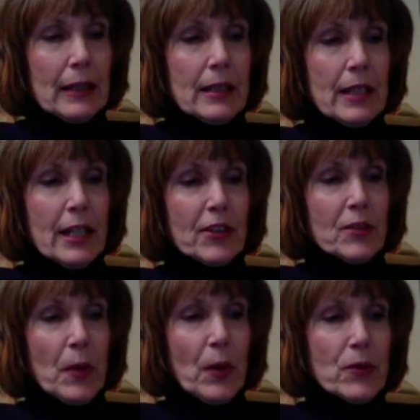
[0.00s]
the
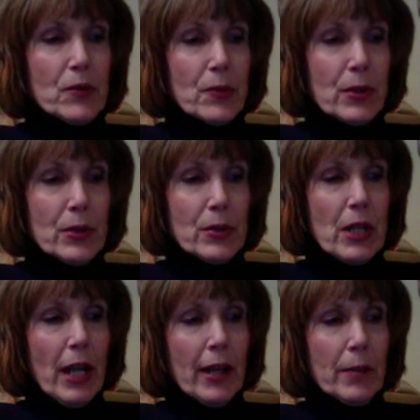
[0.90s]
exposed root
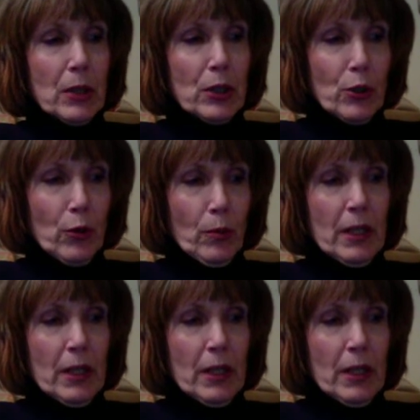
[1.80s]
and bloom